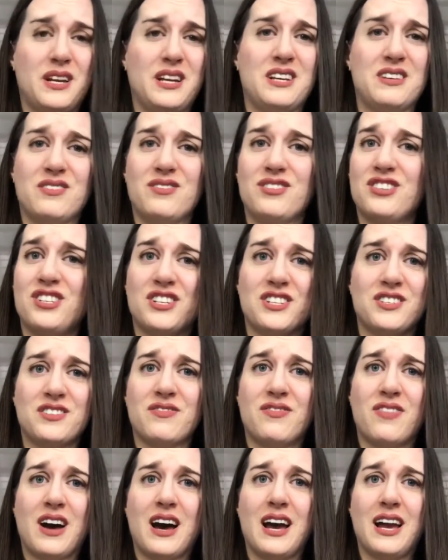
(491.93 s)
It was
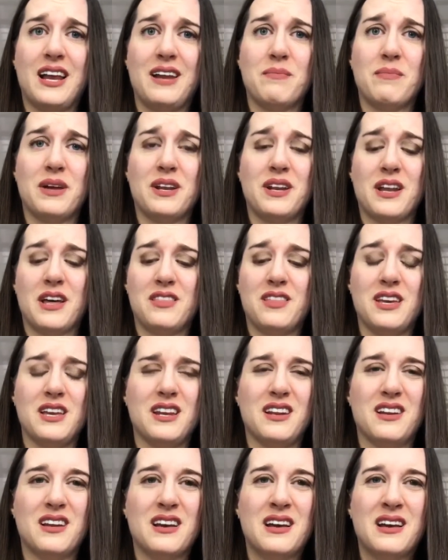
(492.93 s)
just fine, but
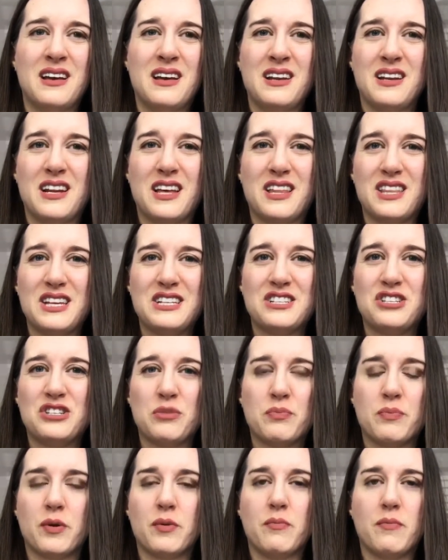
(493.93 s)
nothing
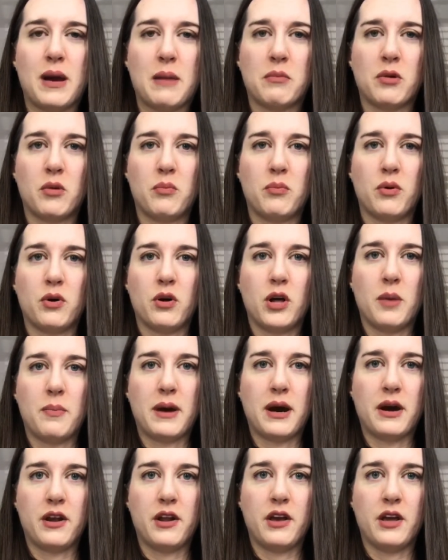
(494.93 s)
super memorable
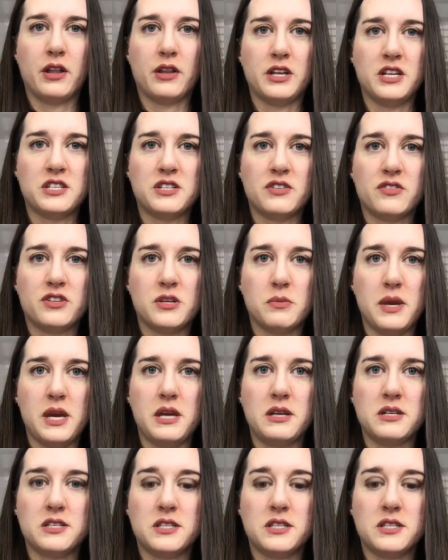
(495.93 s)
about it, at least to me.